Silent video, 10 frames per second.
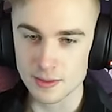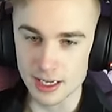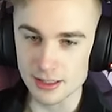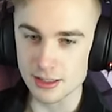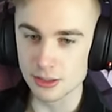
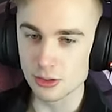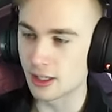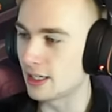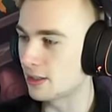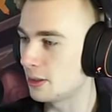I
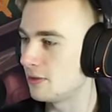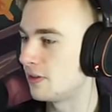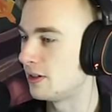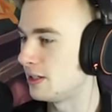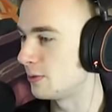single-handedly
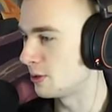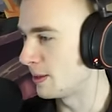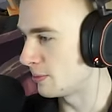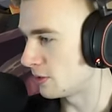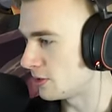funded it with
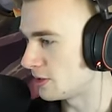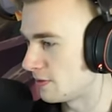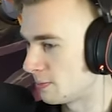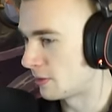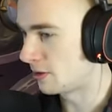my purchase of
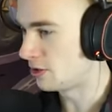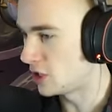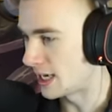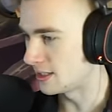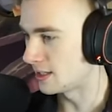the Bard Jazz